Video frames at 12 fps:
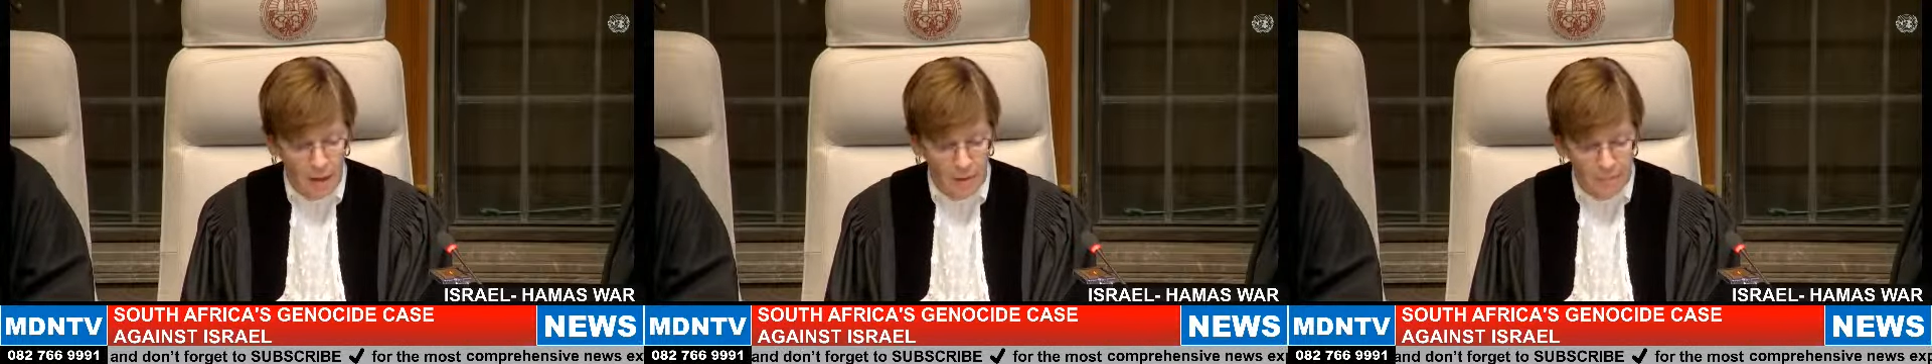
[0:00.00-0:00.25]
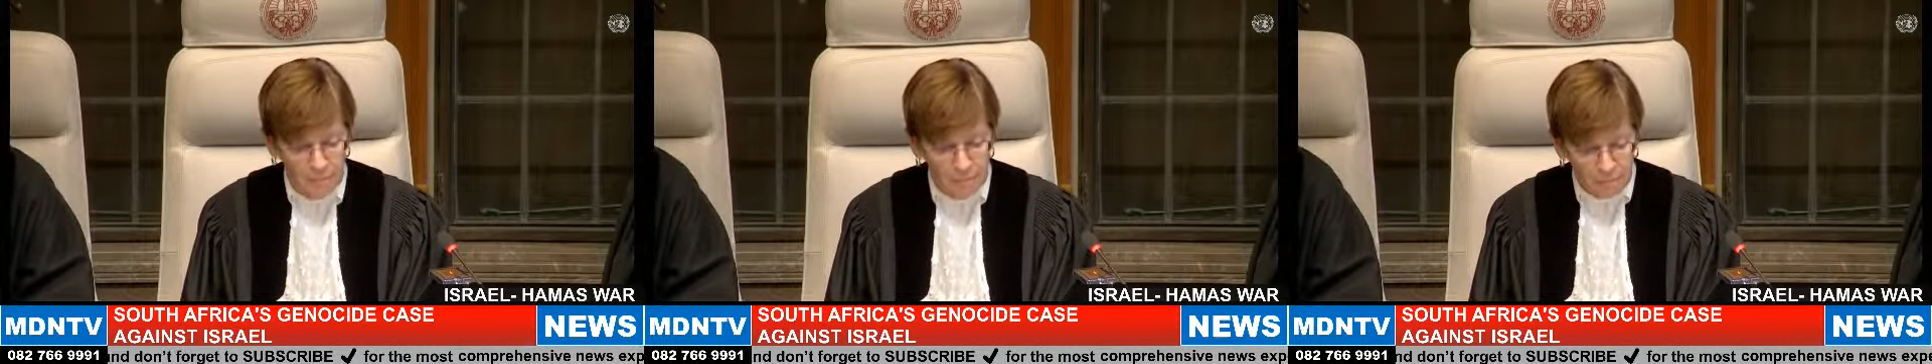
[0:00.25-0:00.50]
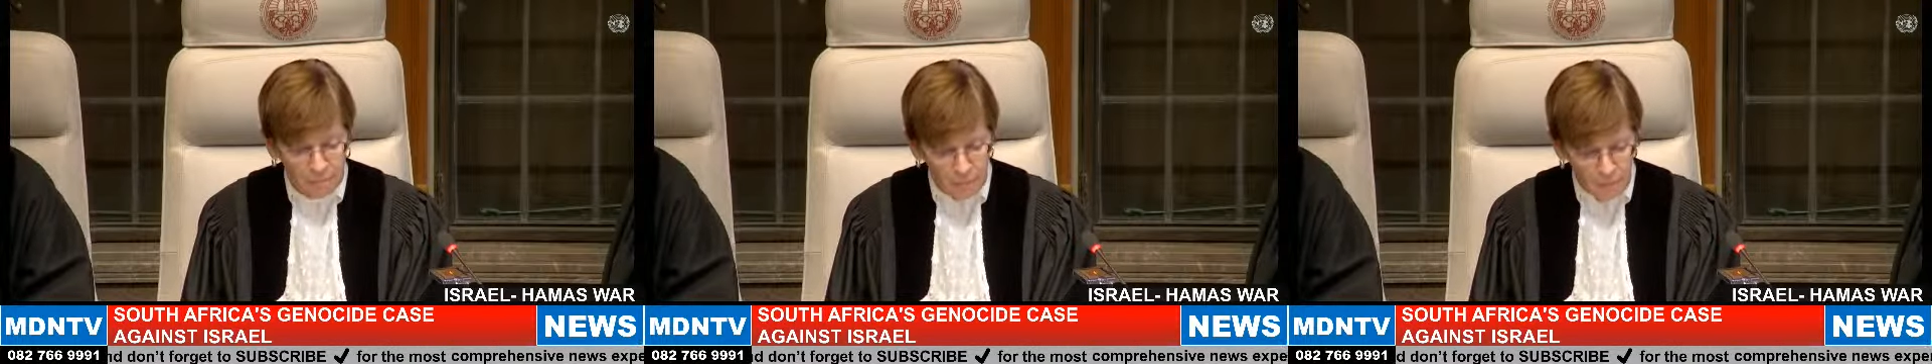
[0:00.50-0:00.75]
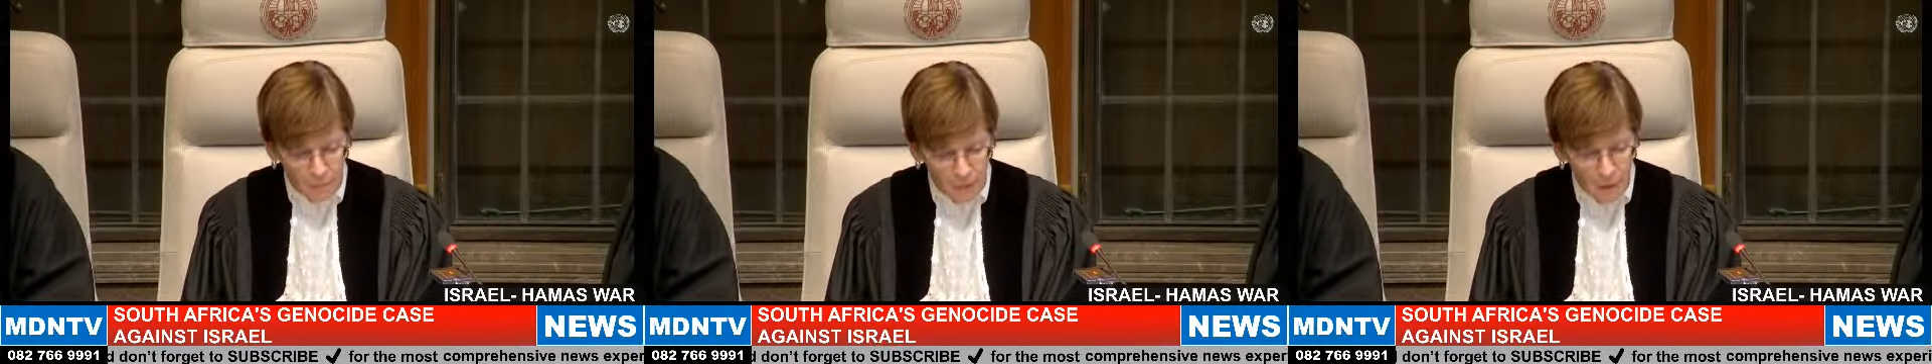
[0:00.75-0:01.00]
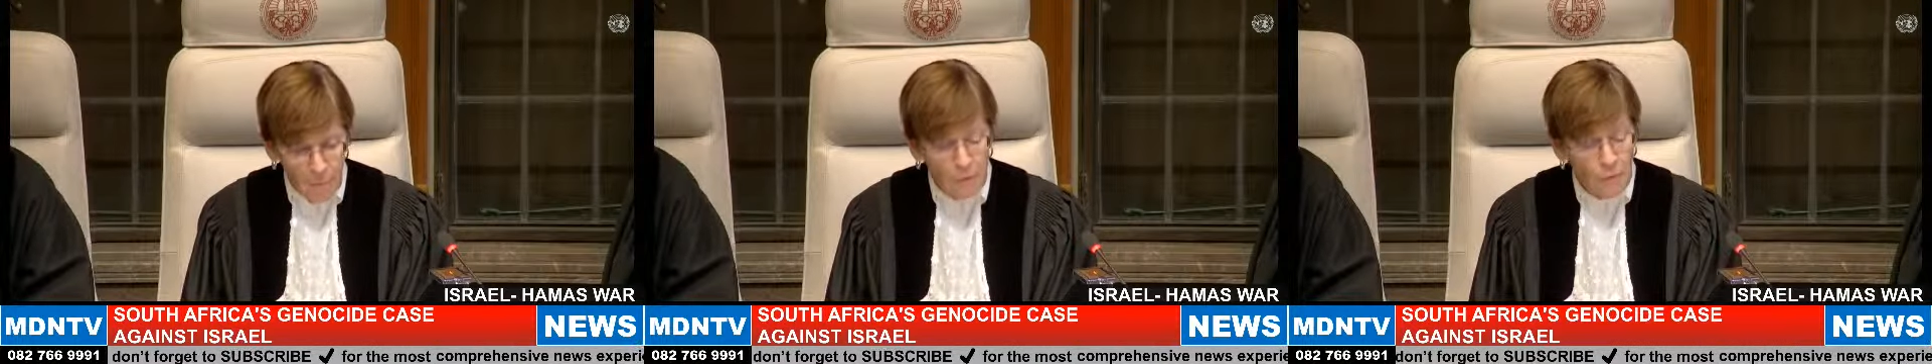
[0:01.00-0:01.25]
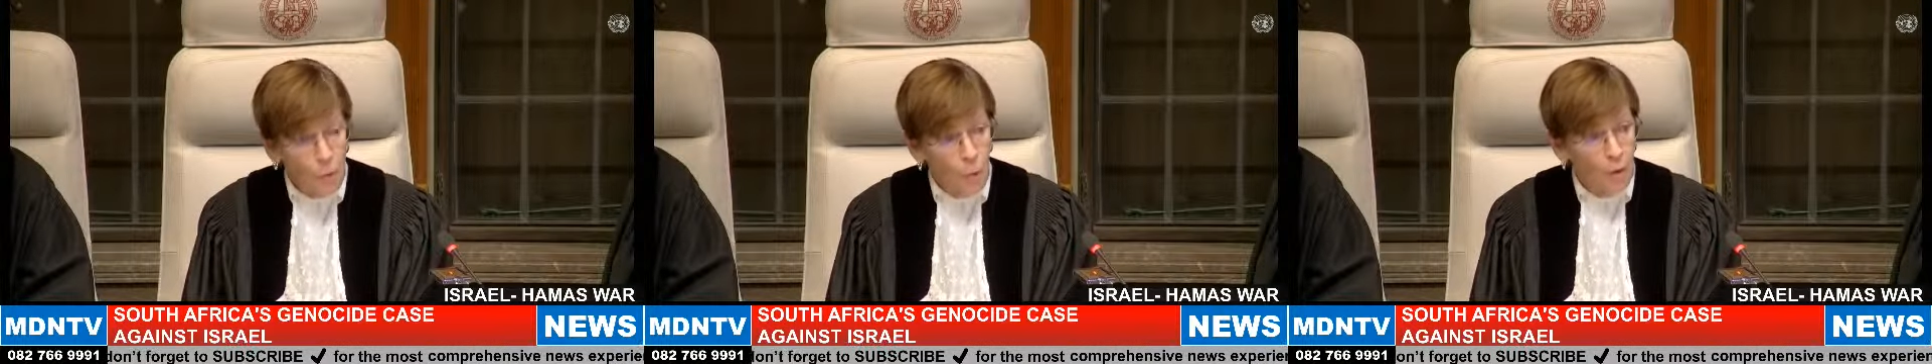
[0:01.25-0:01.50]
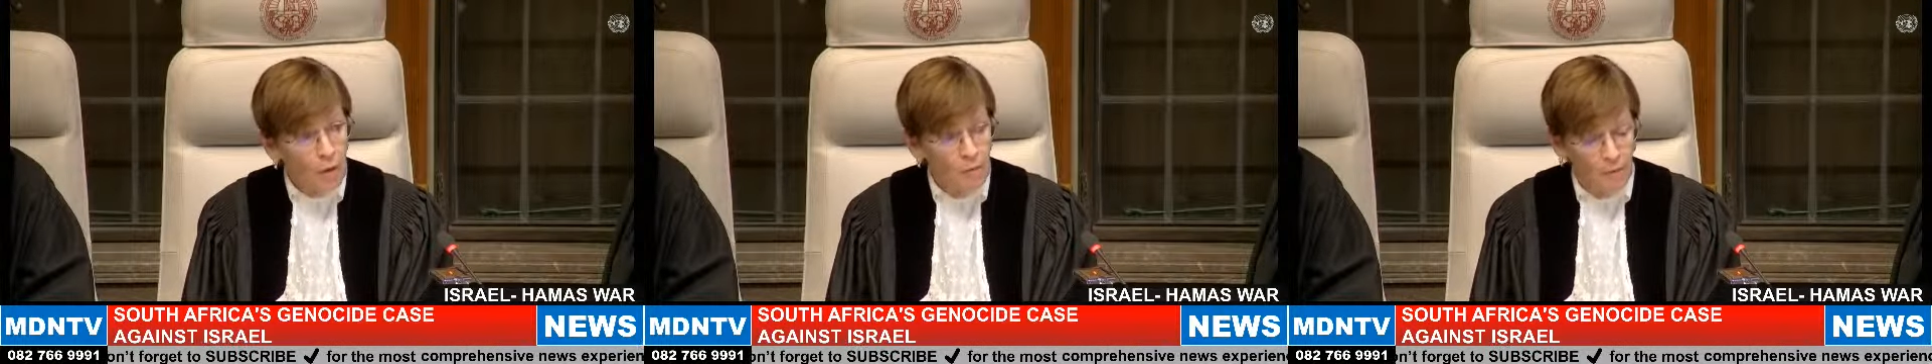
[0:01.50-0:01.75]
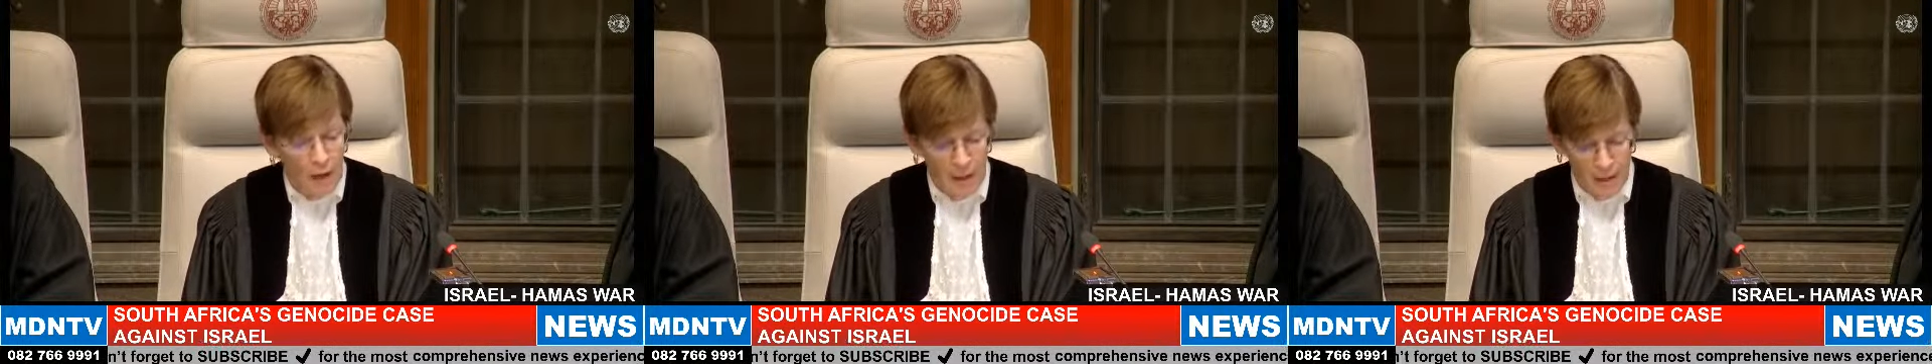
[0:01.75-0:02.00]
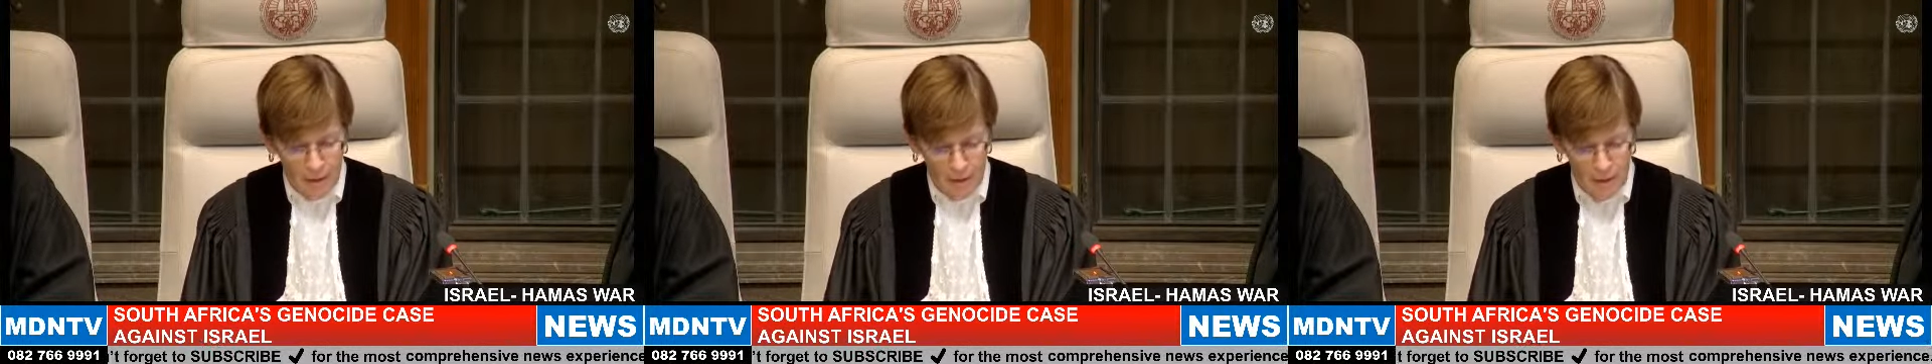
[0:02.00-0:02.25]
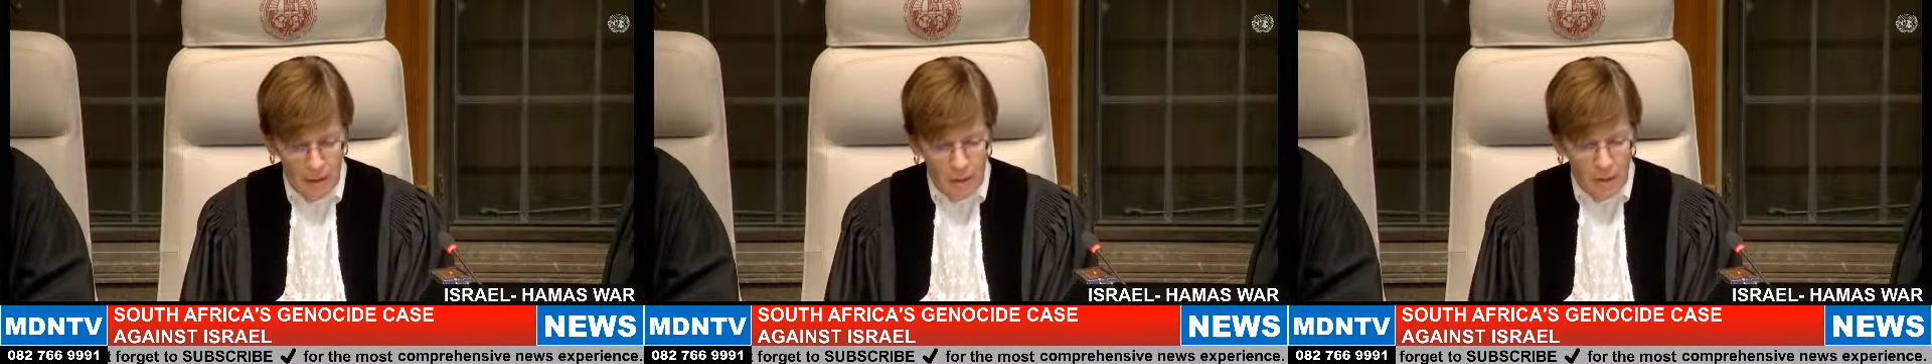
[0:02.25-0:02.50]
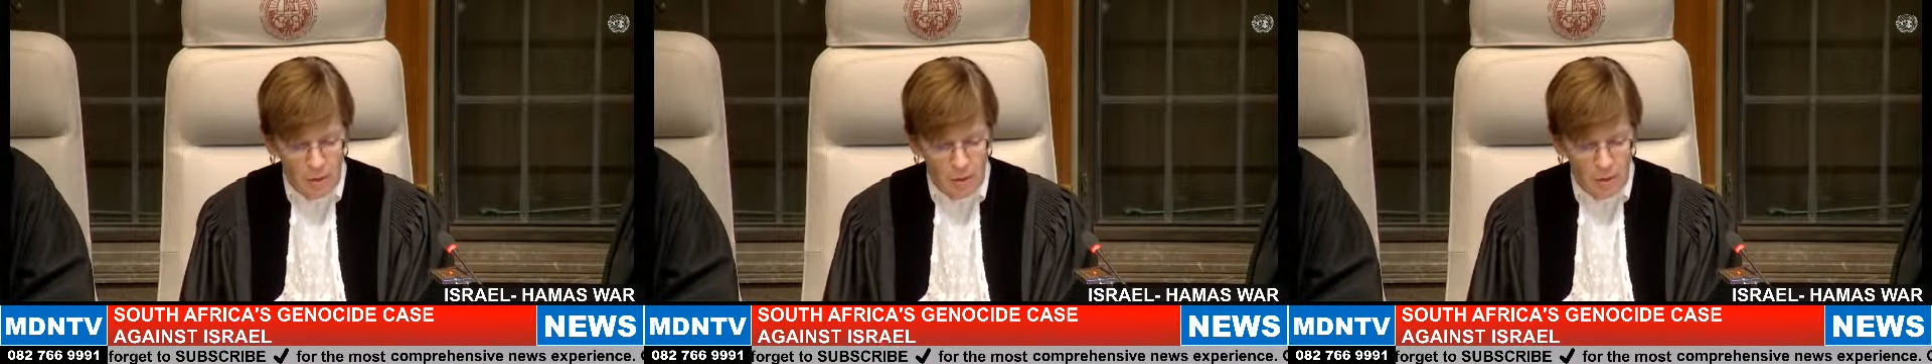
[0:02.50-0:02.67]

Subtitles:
hoc. Before inviting